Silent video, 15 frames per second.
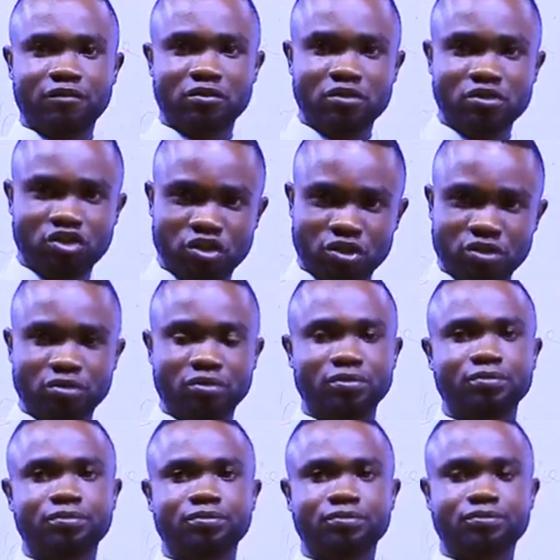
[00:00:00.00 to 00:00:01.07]
screw.
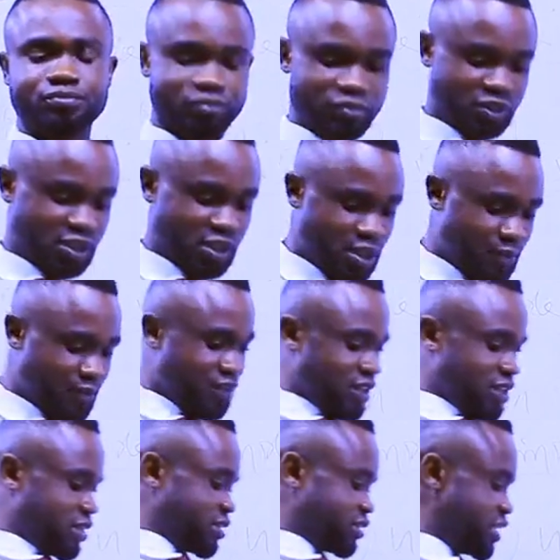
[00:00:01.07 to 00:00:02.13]

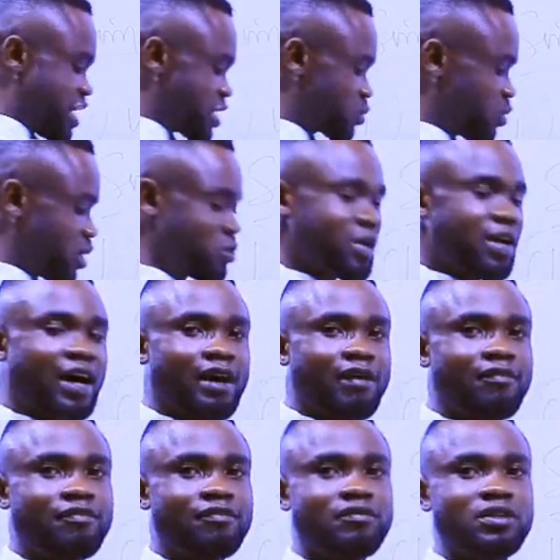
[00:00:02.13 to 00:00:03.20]
Next one we
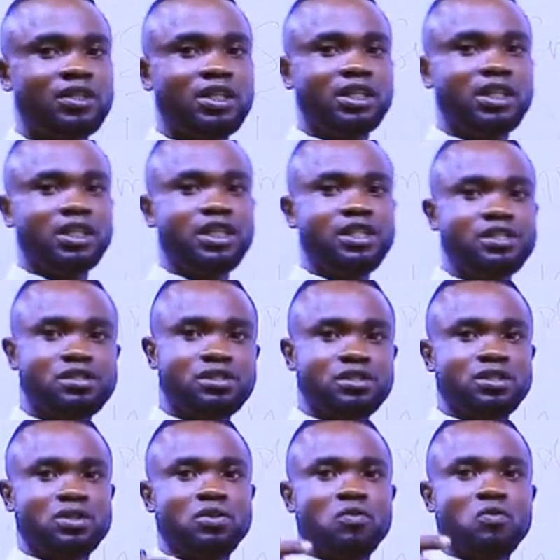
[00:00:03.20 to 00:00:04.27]
have is
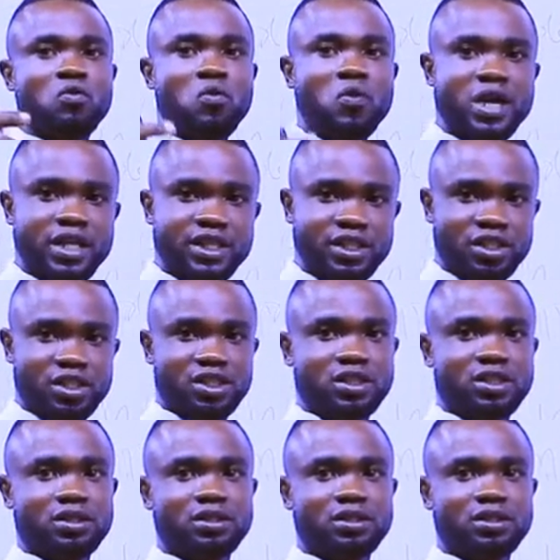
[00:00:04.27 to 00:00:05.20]
wedge.